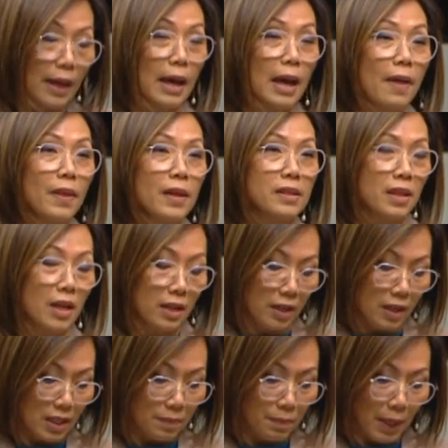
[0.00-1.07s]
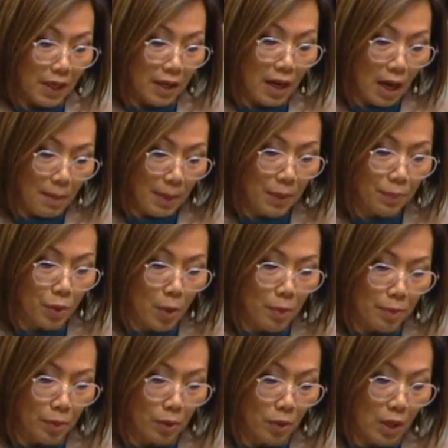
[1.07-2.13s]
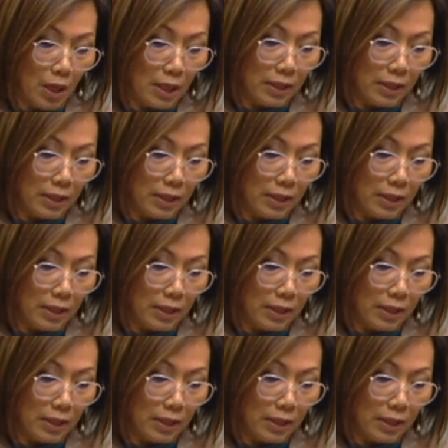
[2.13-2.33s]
and they said it is becoming probable